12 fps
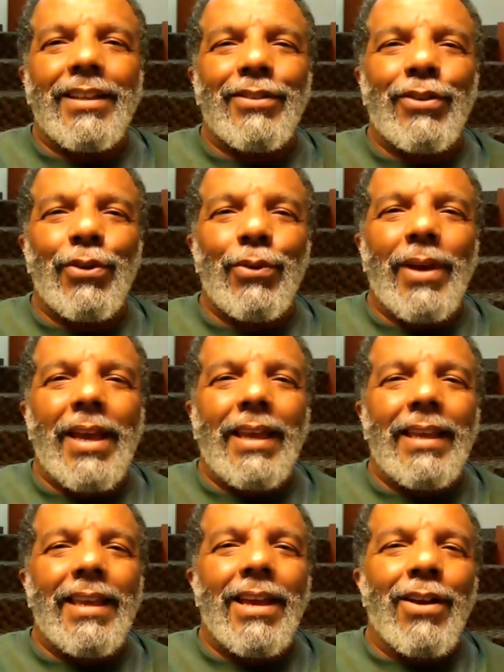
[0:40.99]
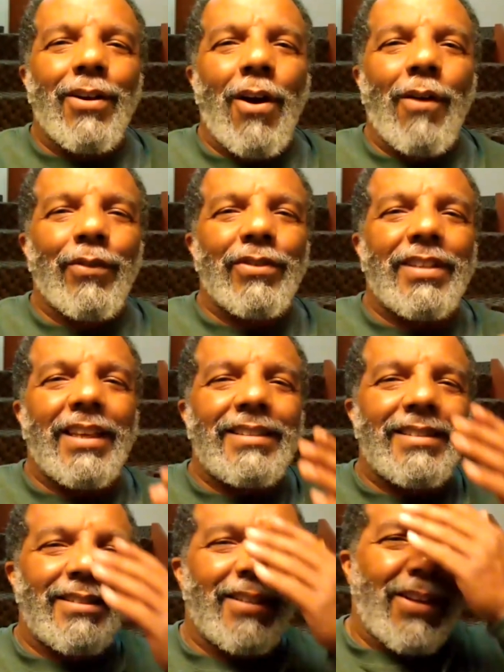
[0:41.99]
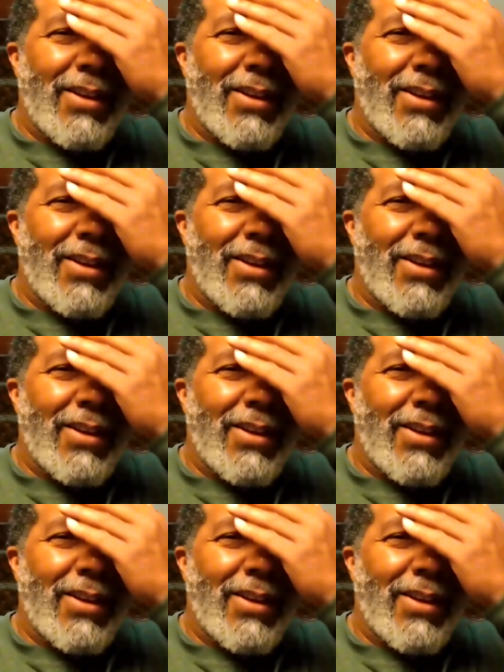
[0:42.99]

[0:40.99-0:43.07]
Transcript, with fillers: into a conversation